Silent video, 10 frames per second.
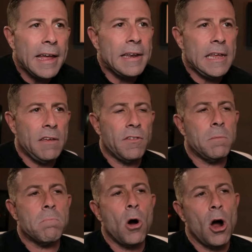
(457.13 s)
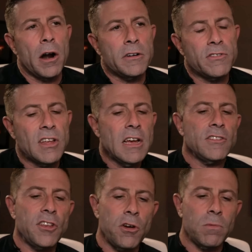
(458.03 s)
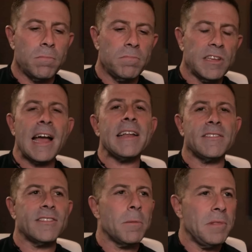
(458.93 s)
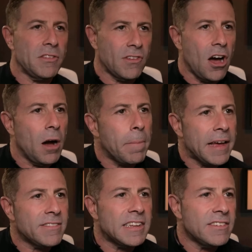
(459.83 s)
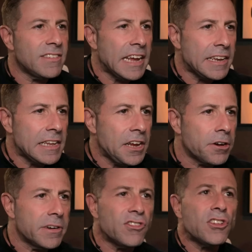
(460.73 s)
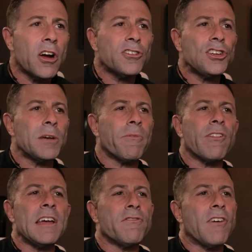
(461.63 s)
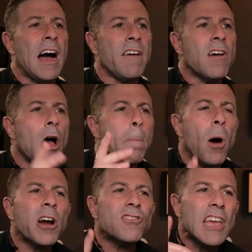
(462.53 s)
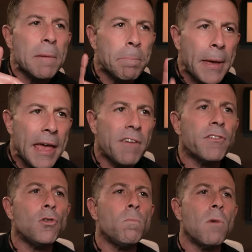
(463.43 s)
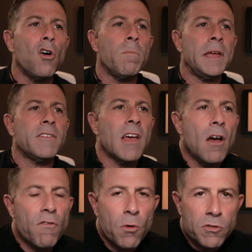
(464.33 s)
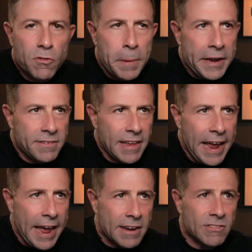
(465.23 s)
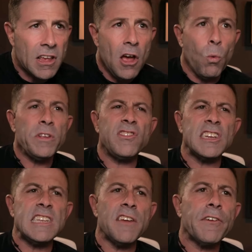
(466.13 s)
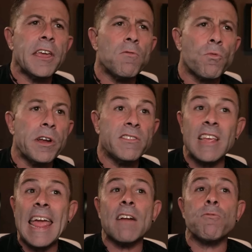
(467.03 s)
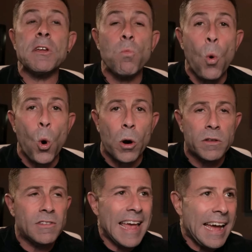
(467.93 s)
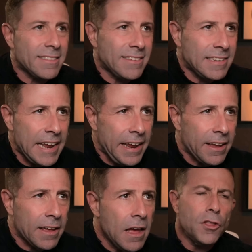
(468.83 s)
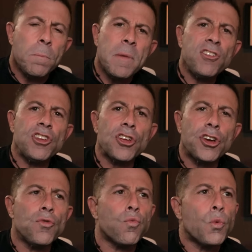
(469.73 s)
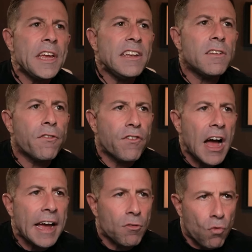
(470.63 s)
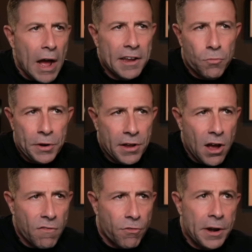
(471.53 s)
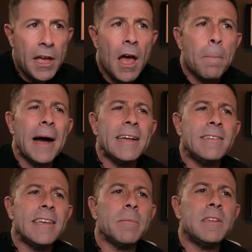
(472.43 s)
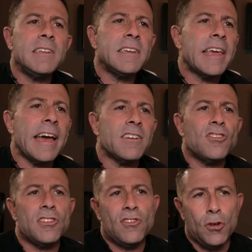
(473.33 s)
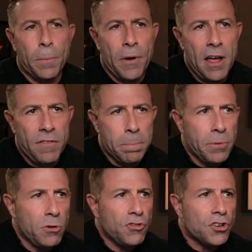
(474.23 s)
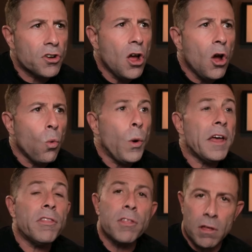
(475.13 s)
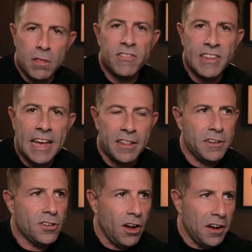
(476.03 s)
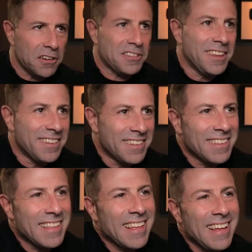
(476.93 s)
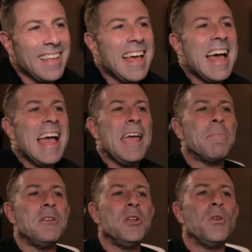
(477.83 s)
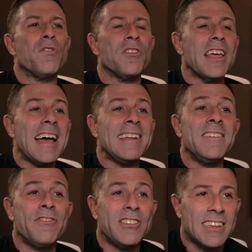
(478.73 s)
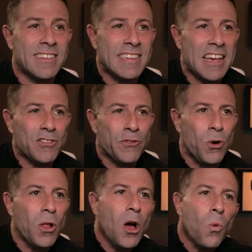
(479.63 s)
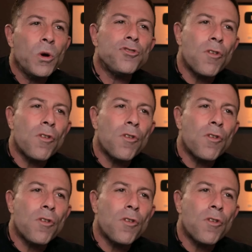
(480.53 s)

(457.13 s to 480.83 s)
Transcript: and even Mars. So, to kind of sum this up as they state here is Starship Flight 5 marks a pivotal moment for SpaceX with significant risks and rewards at stake. The mission could redefine rocket recovery by attempting to catch the Super Heavy booster with the salad tongs a maneuver that, if successful, would